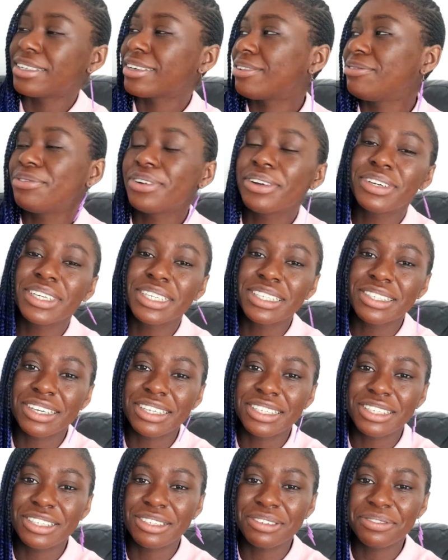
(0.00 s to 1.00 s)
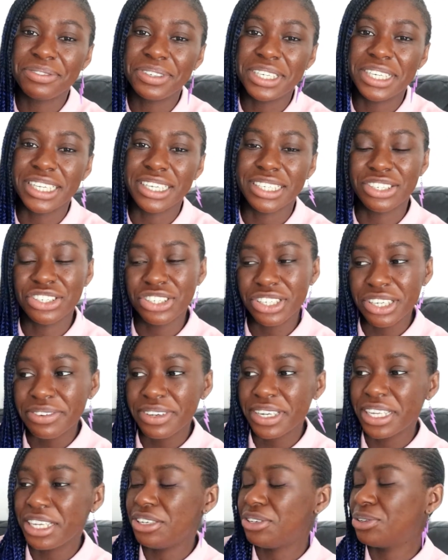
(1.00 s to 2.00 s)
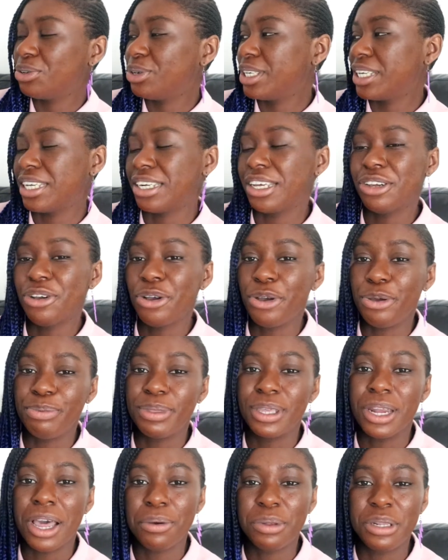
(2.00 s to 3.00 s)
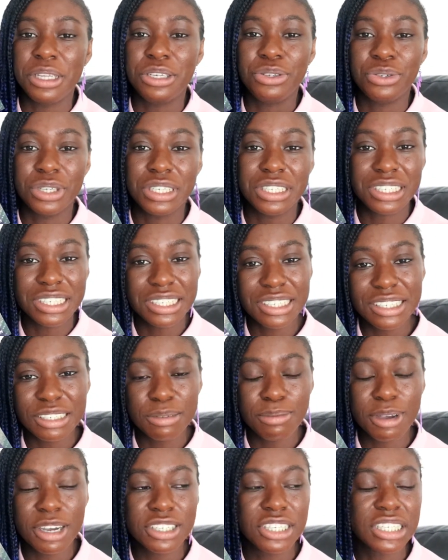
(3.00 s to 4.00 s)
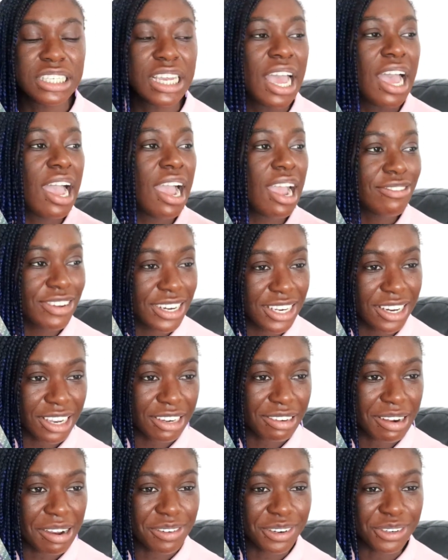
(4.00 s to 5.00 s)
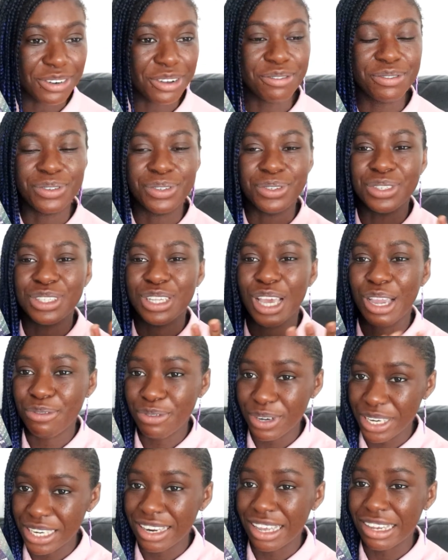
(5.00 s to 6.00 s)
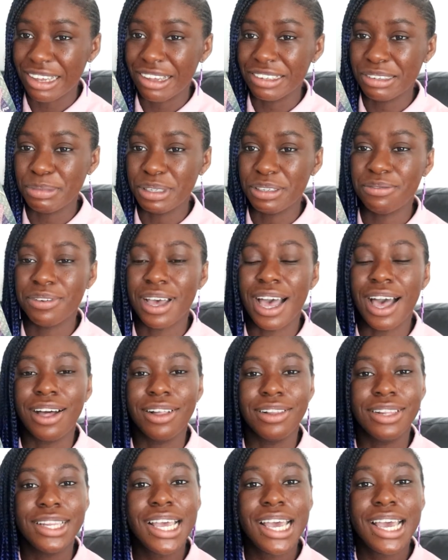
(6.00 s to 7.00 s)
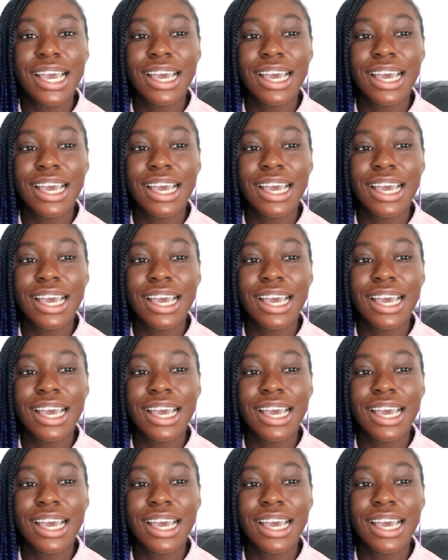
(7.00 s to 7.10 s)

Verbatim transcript: I'm very excited to read it. She really enjoyed it and I hope that I will enjoy it just as much. I really like graphic novels. I really like Artemis Fowl.